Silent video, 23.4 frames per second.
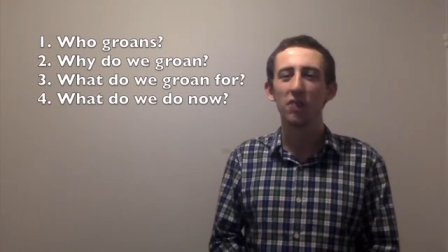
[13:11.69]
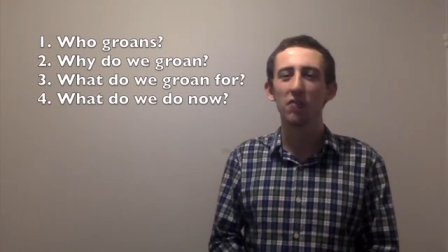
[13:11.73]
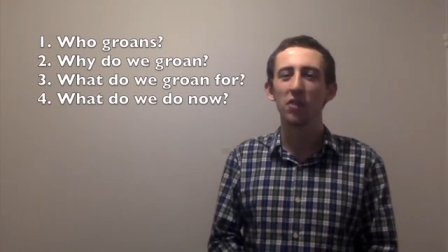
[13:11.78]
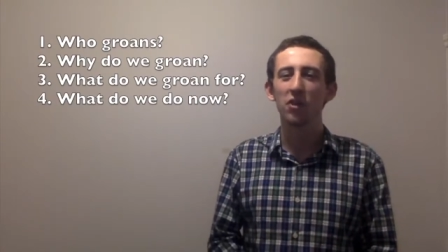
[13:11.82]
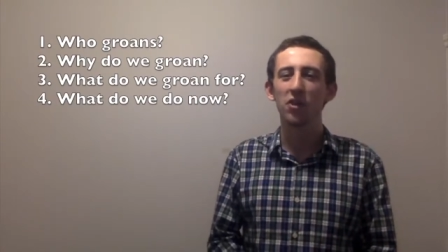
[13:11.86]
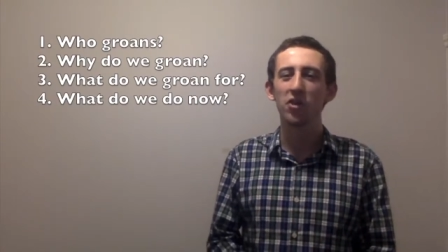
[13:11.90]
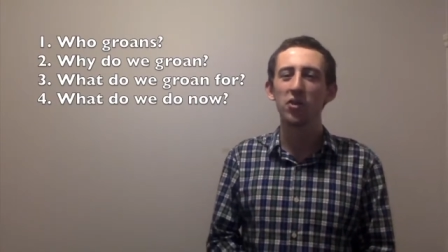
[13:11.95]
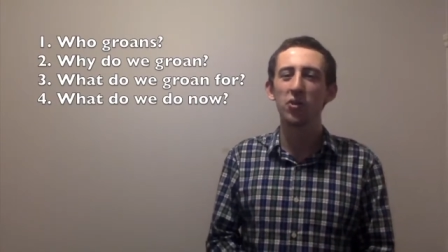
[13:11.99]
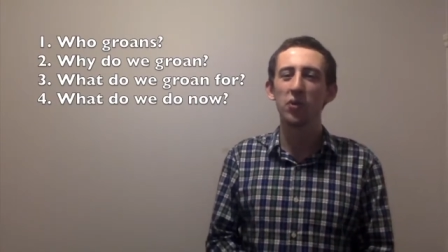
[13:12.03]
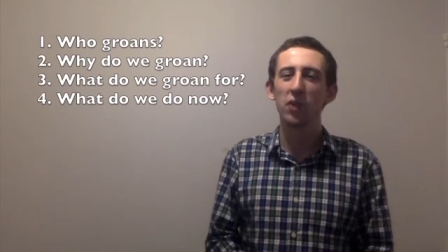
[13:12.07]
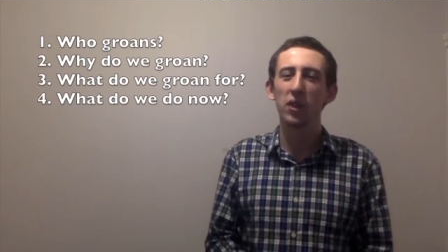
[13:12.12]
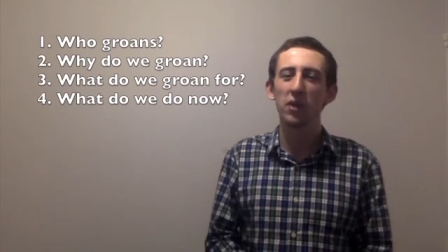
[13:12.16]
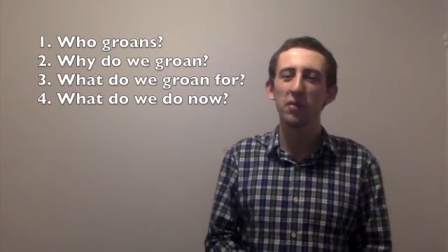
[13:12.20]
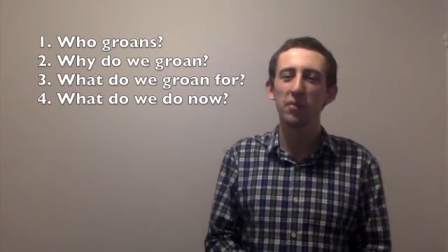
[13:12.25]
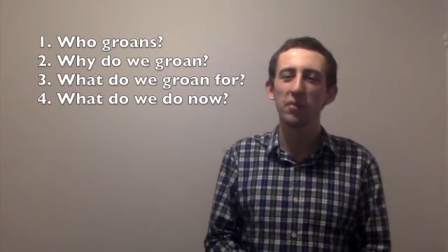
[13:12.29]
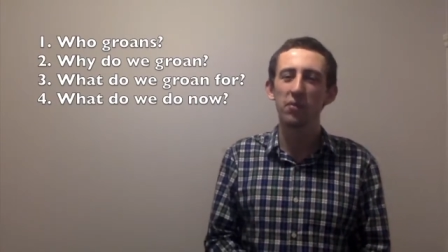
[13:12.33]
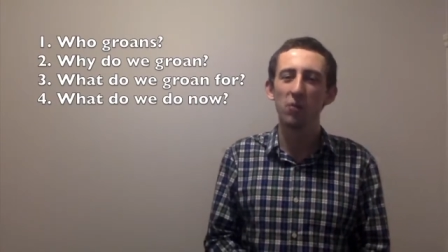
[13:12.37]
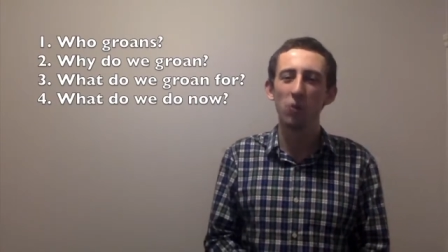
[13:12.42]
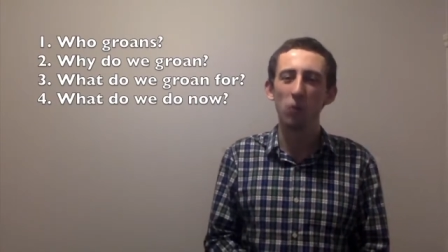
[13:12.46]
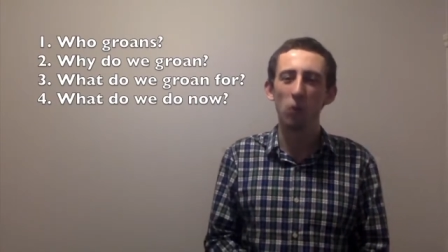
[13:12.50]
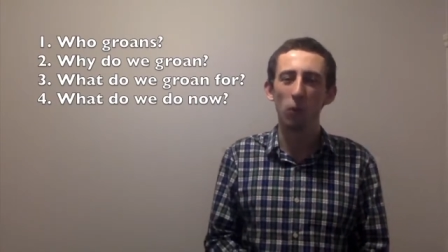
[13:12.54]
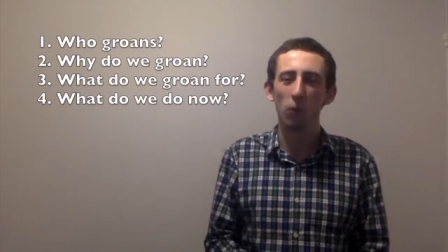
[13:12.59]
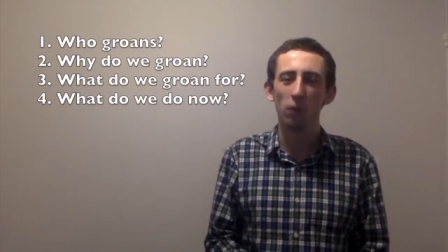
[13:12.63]
Verse
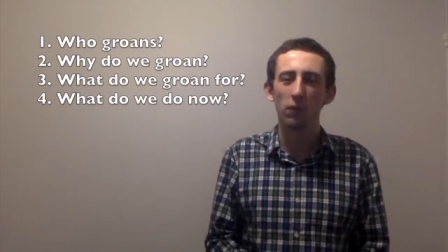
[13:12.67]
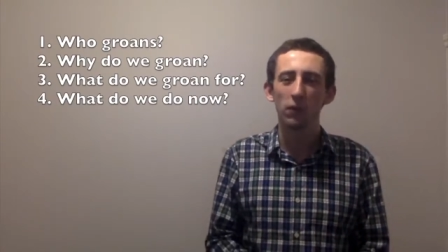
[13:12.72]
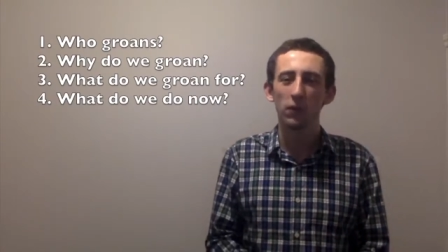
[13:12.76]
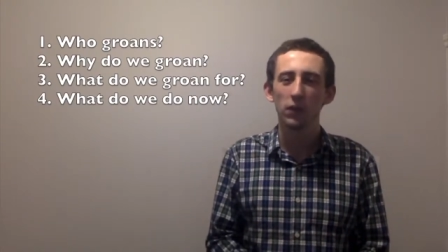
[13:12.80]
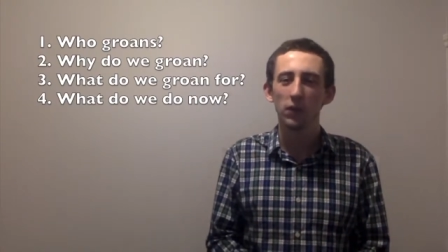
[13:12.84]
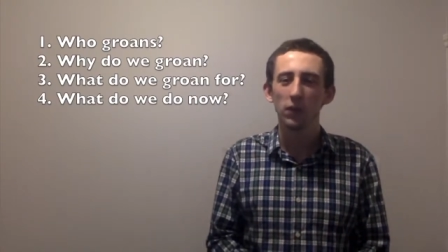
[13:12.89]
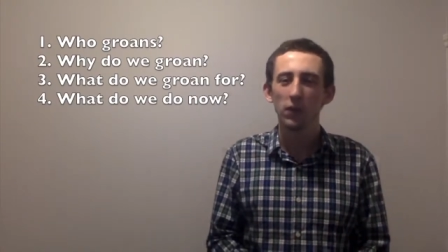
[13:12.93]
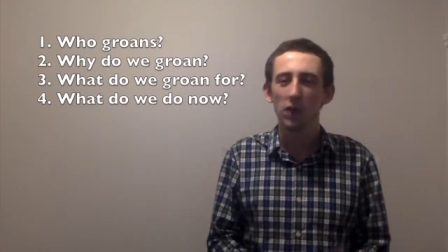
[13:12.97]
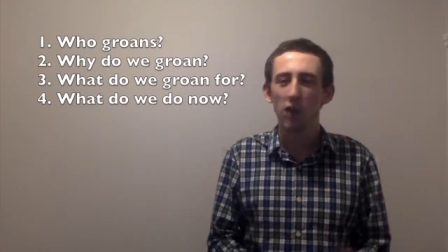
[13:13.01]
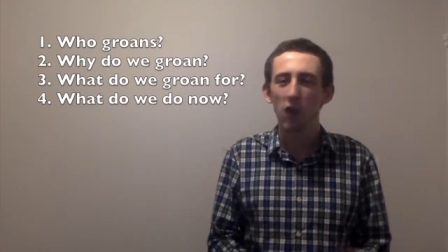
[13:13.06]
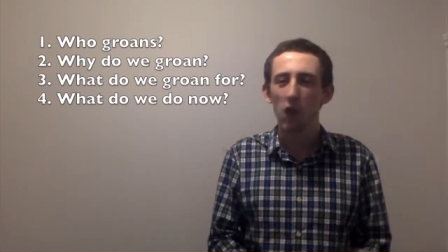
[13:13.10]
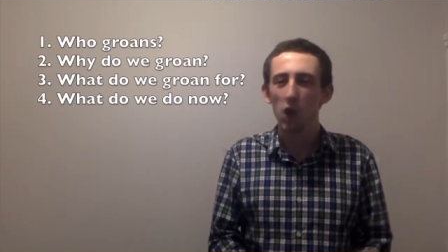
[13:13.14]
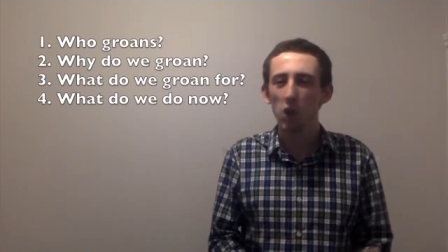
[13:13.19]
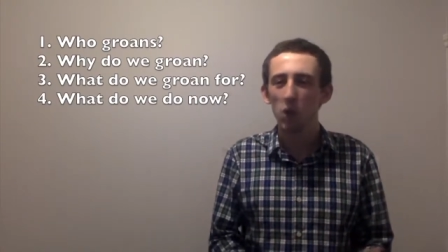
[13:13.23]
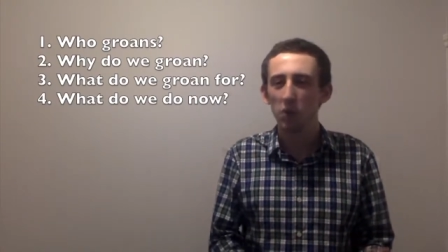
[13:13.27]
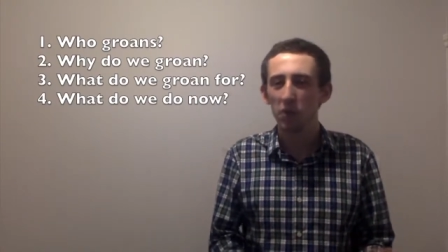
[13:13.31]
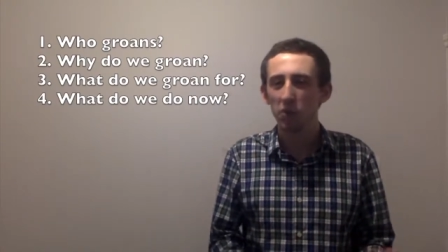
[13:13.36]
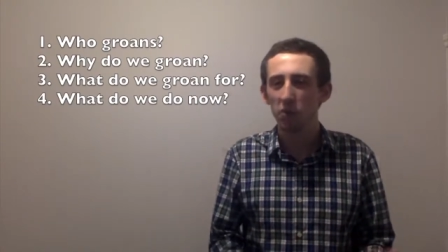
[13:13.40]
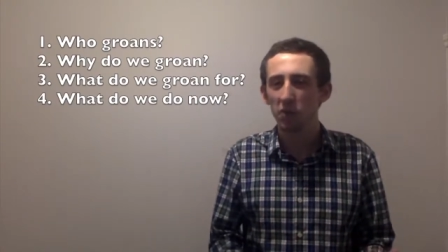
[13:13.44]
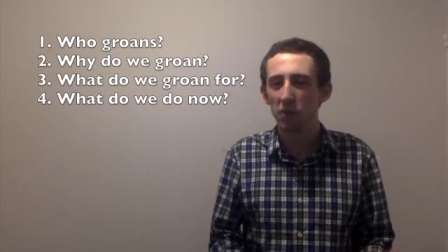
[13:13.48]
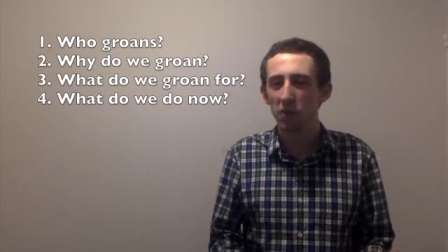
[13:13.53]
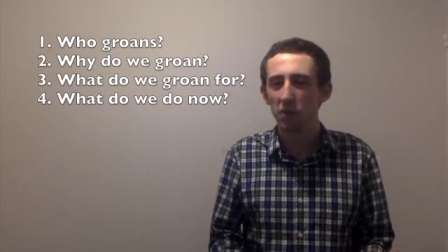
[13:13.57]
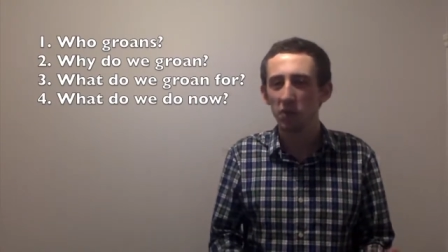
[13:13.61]
24 Hope
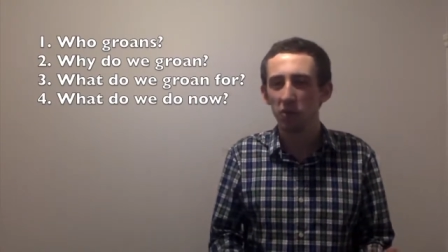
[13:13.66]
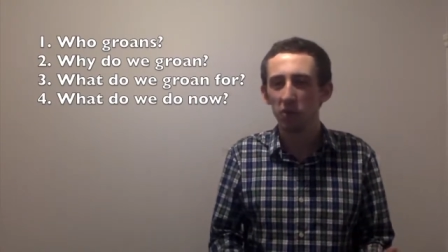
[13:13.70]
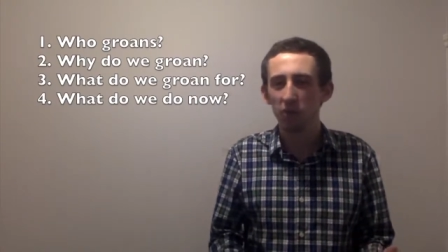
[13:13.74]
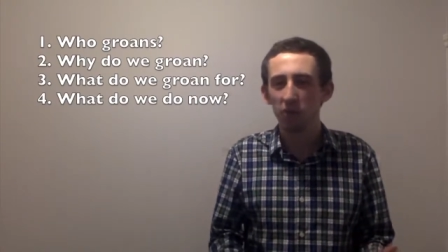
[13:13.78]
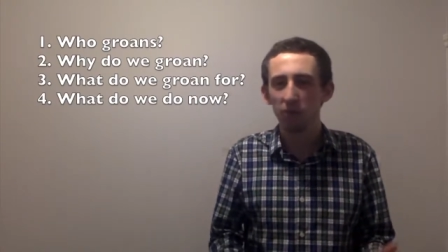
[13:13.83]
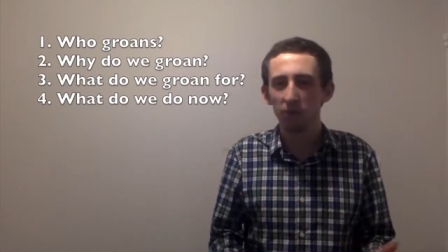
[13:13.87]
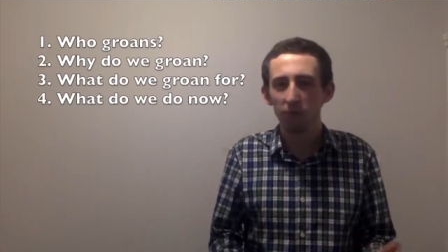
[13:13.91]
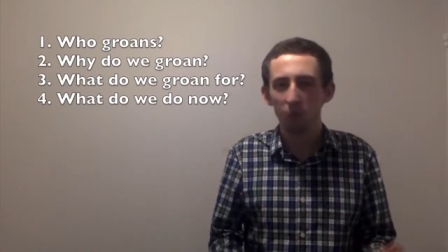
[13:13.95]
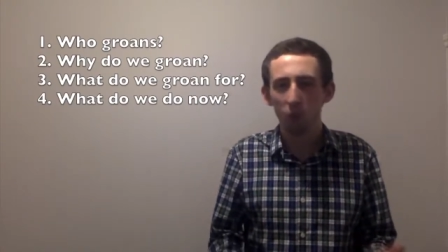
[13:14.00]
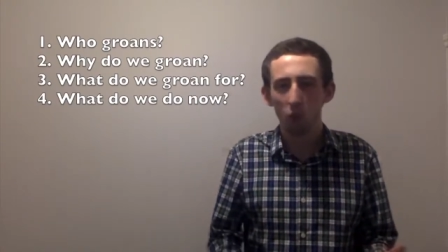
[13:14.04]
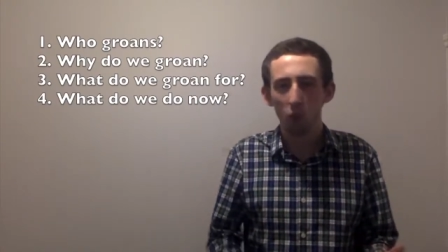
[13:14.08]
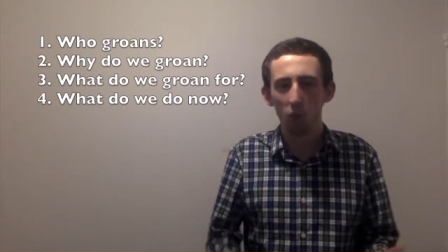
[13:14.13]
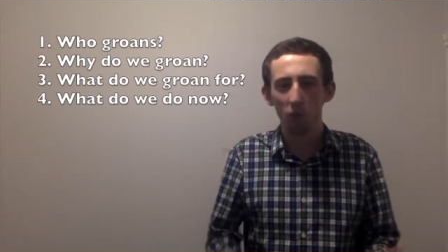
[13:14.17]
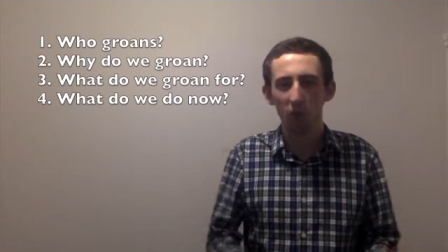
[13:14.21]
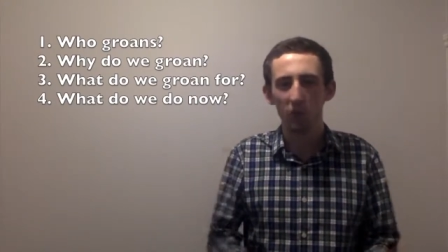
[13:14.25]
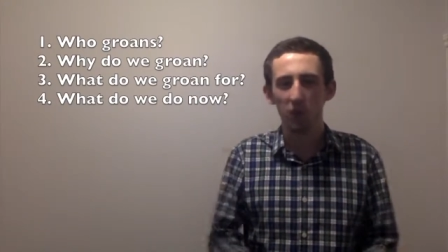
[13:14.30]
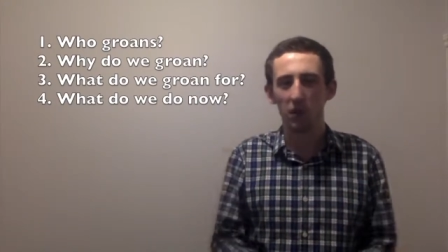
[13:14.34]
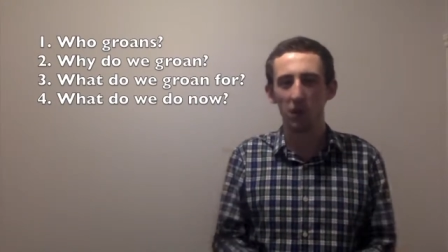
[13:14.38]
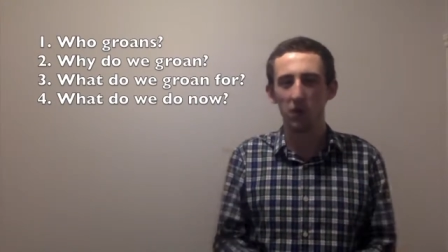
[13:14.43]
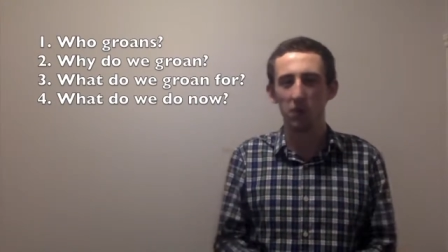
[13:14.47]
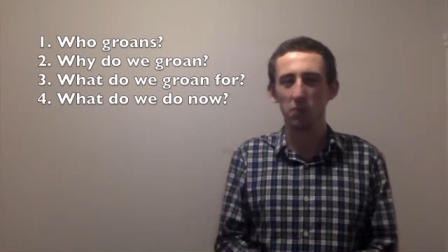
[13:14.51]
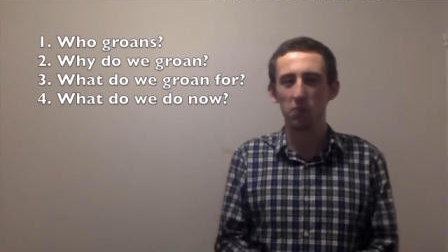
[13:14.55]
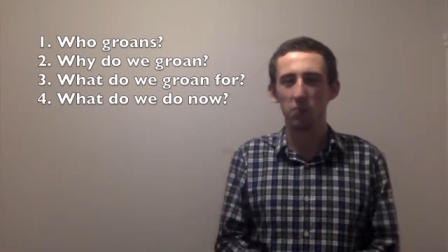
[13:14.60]
is mentioned four
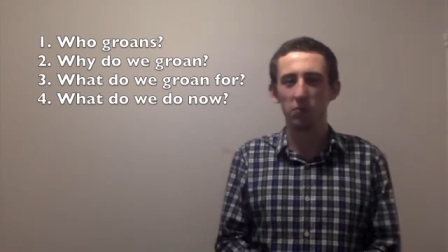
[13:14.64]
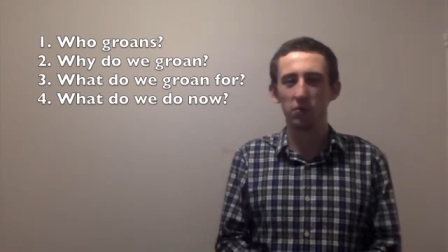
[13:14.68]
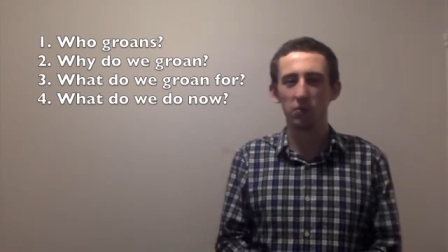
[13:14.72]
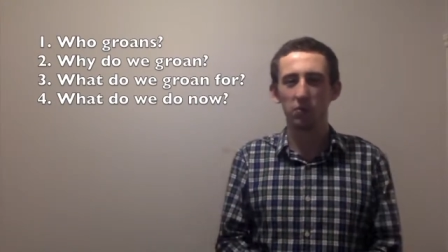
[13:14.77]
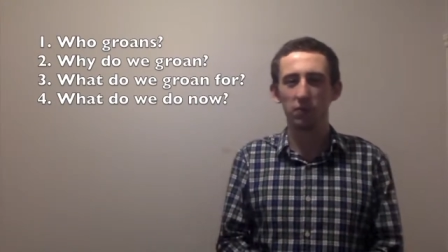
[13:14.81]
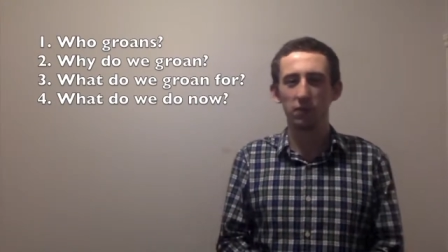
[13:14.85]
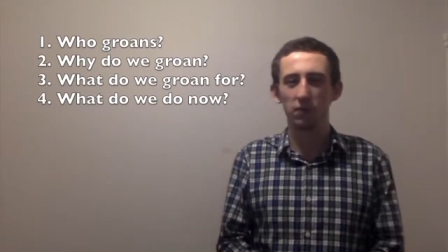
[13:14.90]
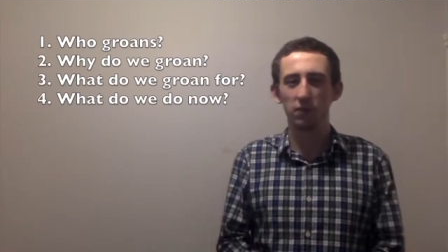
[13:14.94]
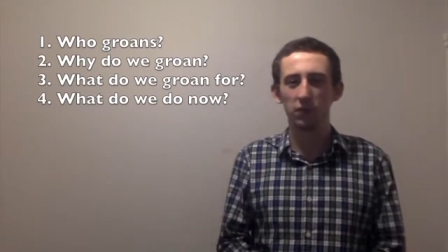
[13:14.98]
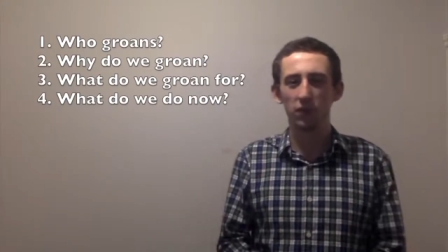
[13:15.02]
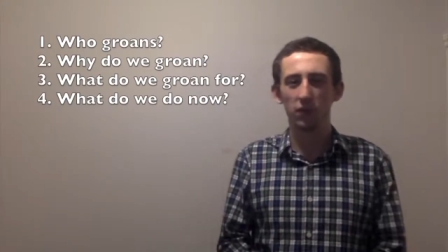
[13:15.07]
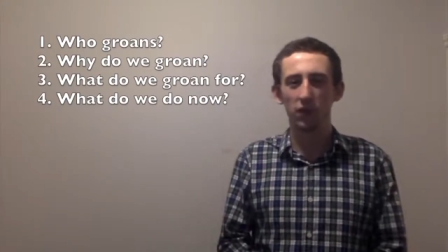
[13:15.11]
times.